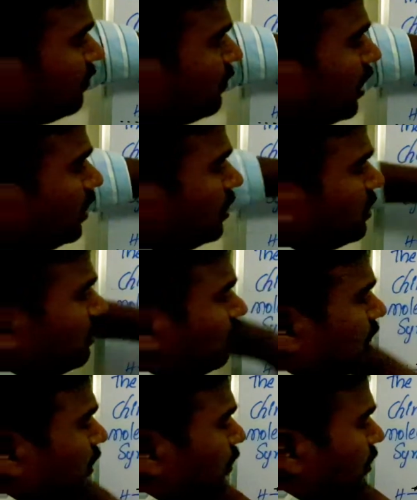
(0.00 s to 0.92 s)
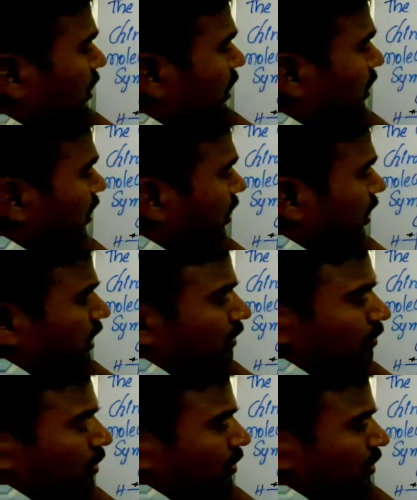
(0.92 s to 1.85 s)
molecule will rotate in
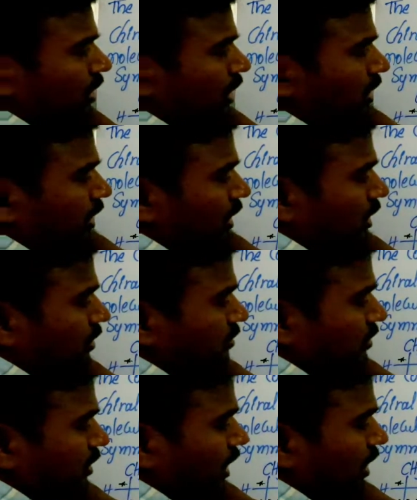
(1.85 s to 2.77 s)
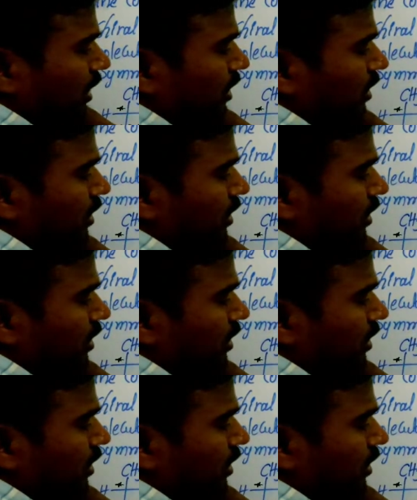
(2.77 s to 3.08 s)
levorotatory L,